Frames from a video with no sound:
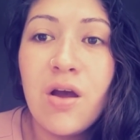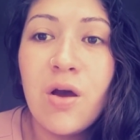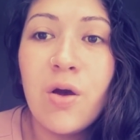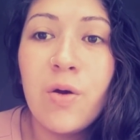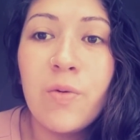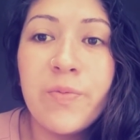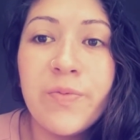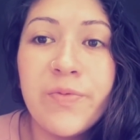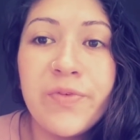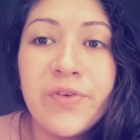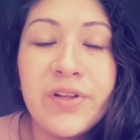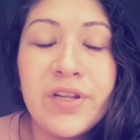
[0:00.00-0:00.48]

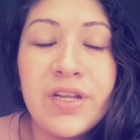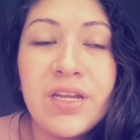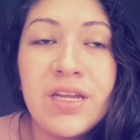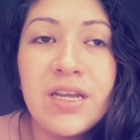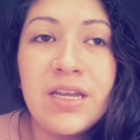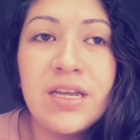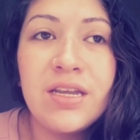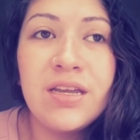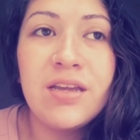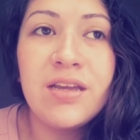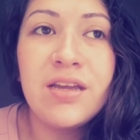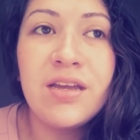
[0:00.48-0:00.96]

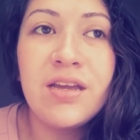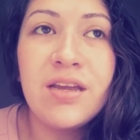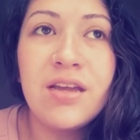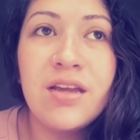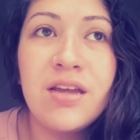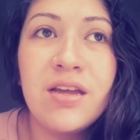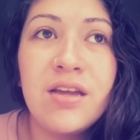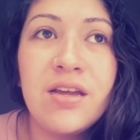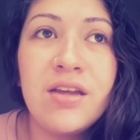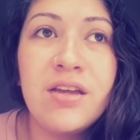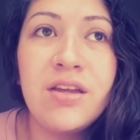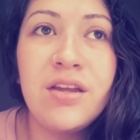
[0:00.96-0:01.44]
Hopefully,
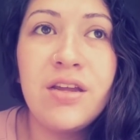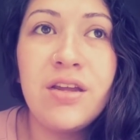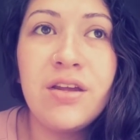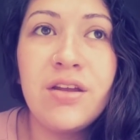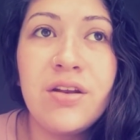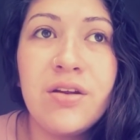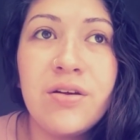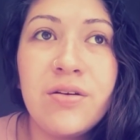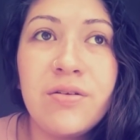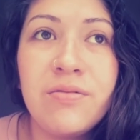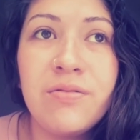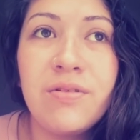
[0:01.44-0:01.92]

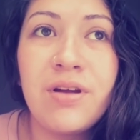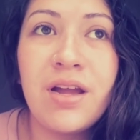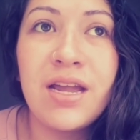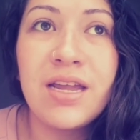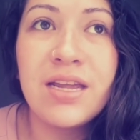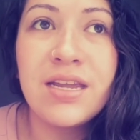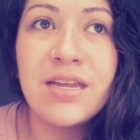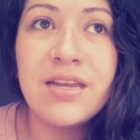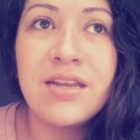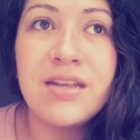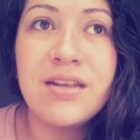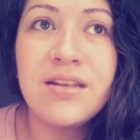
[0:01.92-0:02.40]
you know,
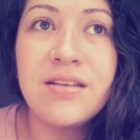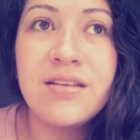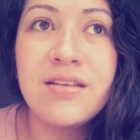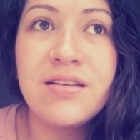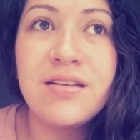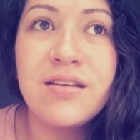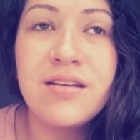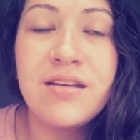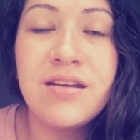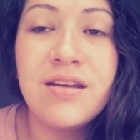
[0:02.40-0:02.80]
I can